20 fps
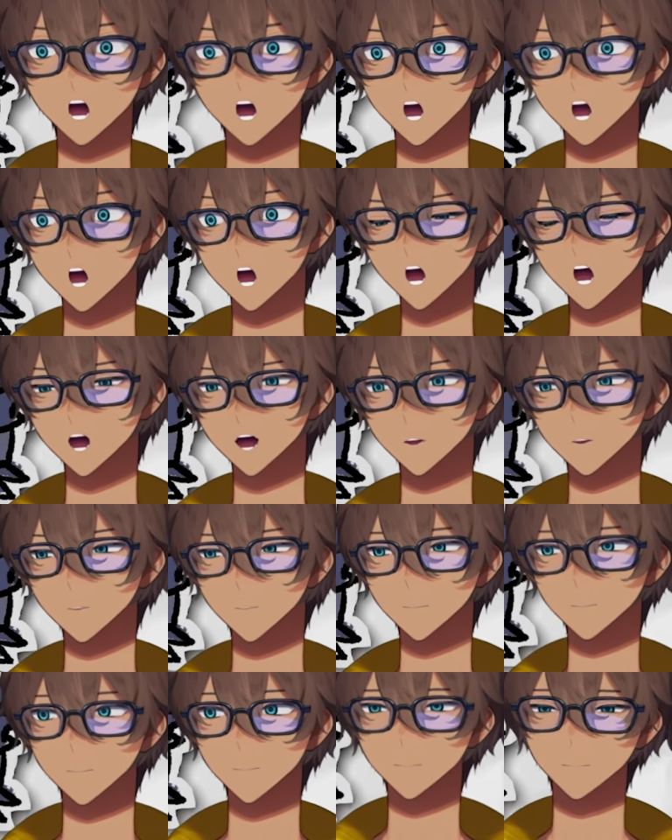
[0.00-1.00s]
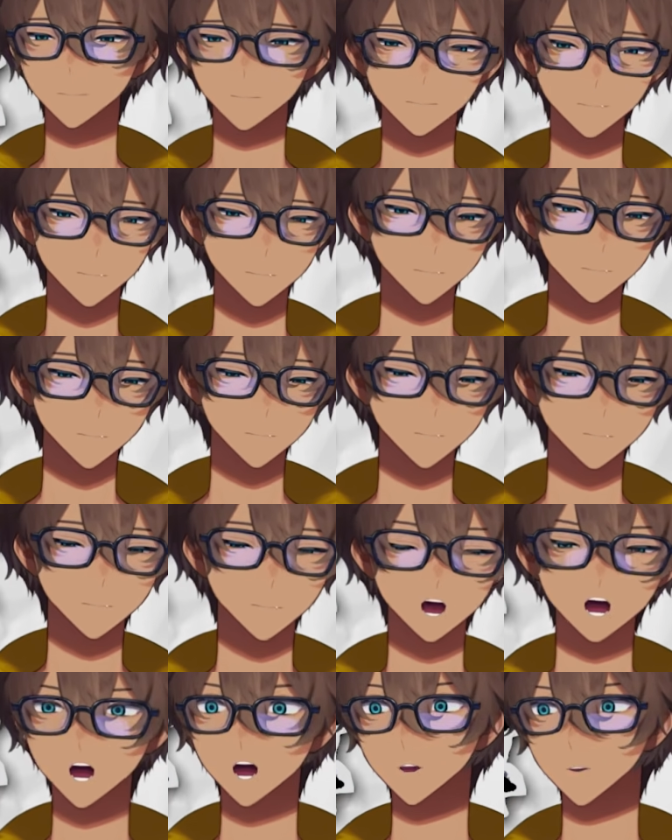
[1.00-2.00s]
Are
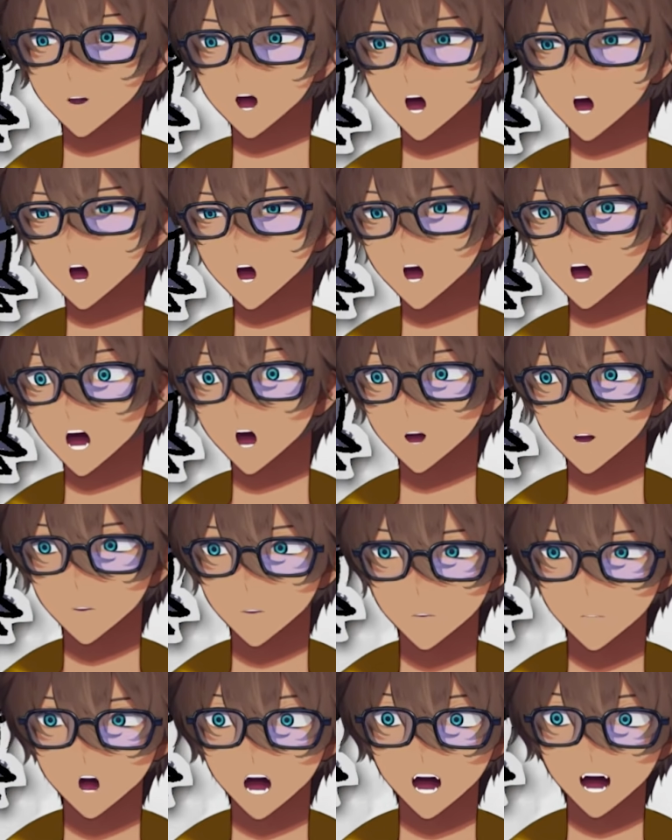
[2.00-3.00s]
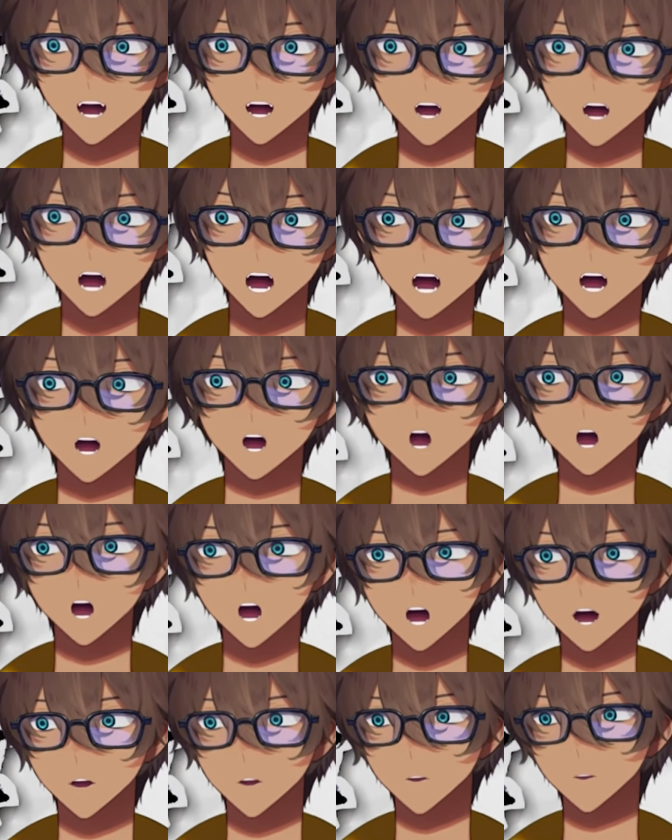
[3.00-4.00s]
you fucking serious? I went from 99 to 2.